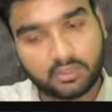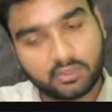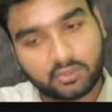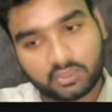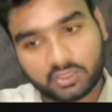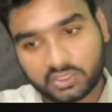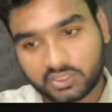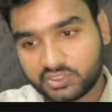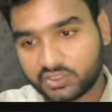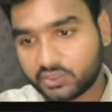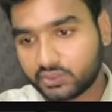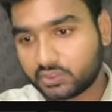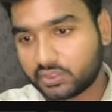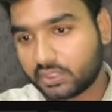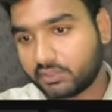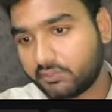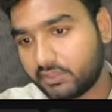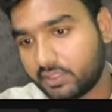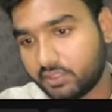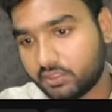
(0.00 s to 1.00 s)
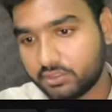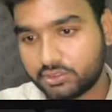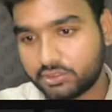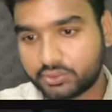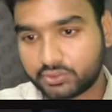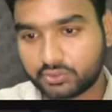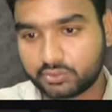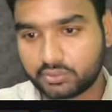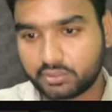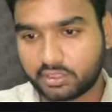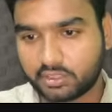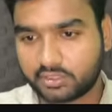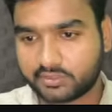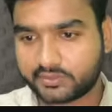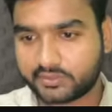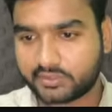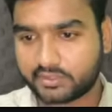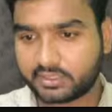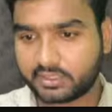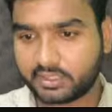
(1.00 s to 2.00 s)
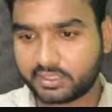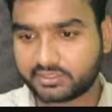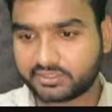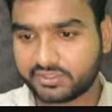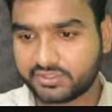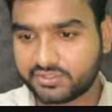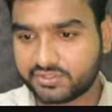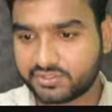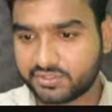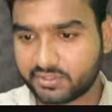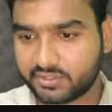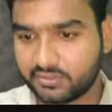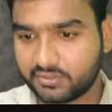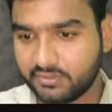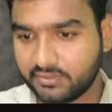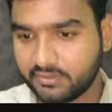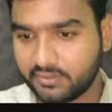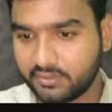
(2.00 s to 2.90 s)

Okay, sure. I will also send the extensions.